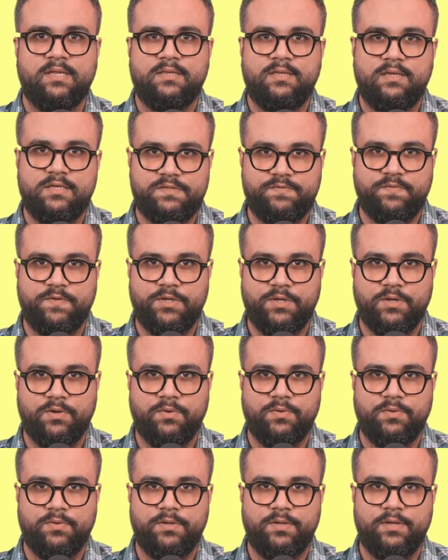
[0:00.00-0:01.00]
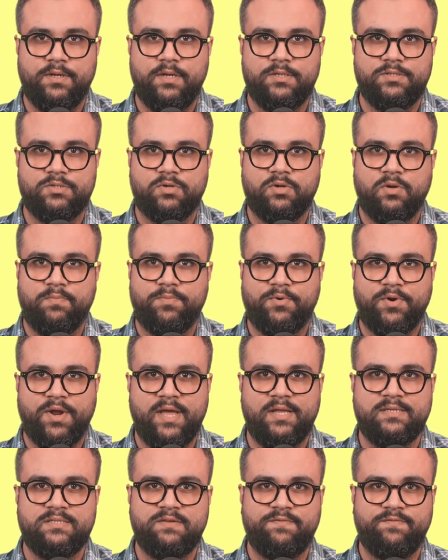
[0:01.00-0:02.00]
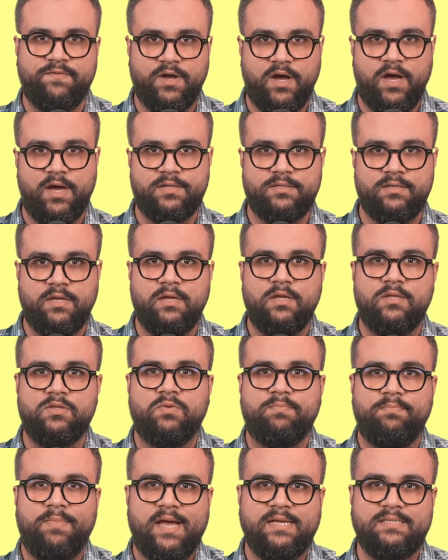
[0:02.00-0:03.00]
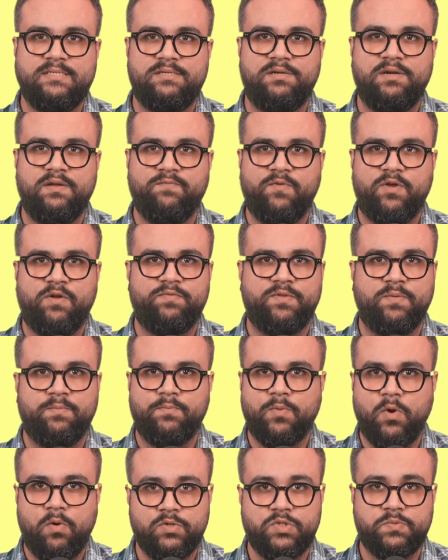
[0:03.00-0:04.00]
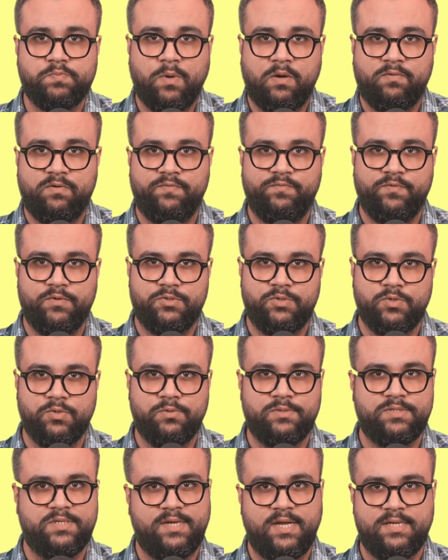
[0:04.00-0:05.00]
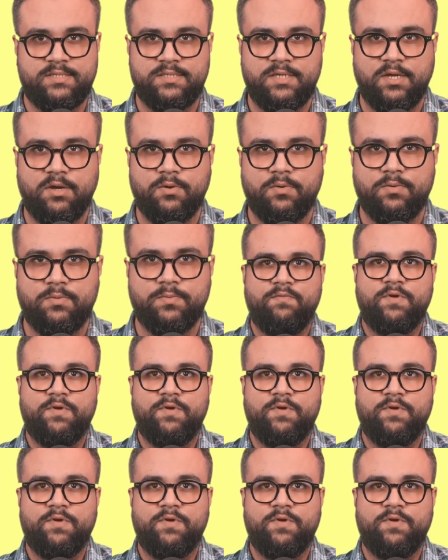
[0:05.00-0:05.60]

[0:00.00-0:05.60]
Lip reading: This video is your comprehensive guide to mastering one of the most powerful tools in SEO.